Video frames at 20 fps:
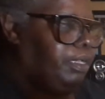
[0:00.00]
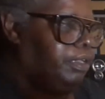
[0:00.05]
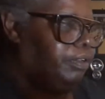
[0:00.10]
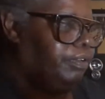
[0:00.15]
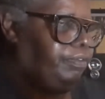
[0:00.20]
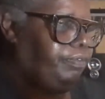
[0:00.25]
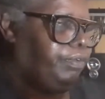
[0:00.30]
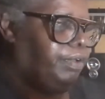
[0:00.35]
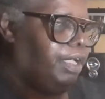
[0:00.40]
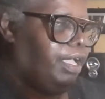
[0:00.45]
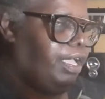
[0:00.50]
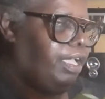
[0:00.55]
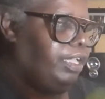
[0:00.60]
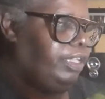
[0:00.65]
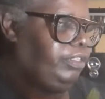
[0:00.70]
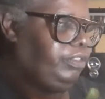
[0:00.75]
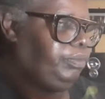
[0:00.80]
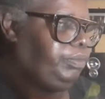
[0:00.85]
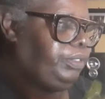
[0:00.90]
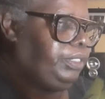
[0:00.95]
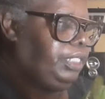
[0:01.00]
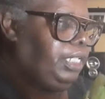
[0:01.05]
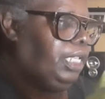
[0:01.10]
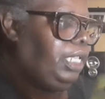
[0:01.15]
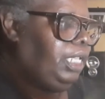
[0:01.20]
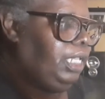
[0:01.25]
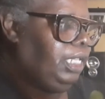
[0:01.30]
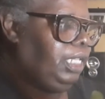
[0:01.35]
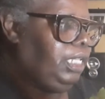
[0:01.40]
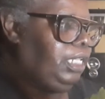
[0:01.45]
garage was
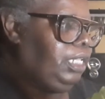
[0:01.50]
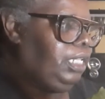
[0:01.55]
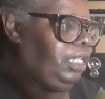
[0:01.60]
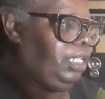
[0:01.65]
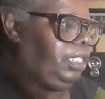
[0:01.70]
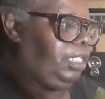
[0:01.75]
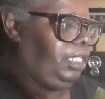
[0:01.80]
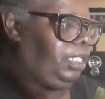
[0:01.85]
heated